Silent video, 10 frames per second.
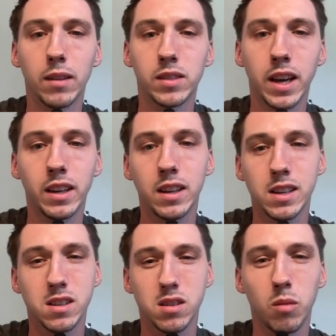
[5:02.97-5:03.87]
out of 10.
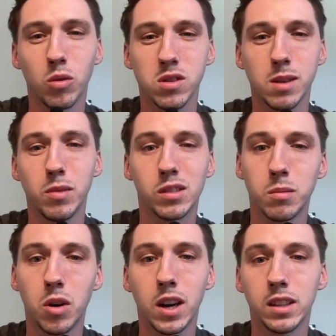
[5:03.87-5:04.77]
It's somewhat similar
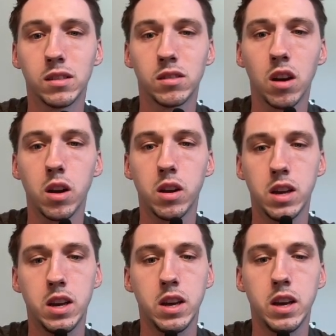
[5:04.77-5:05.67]
to mine. So,
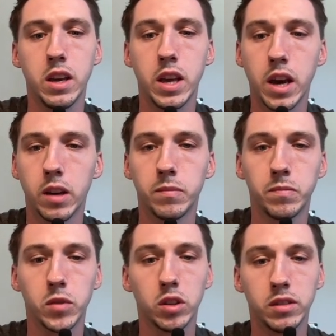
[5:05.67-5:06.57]
yeah,
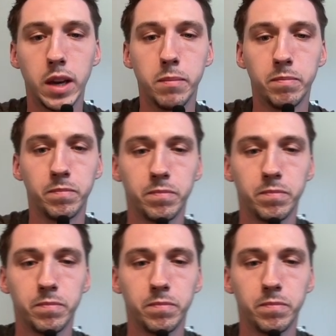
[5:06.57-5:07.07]
good team.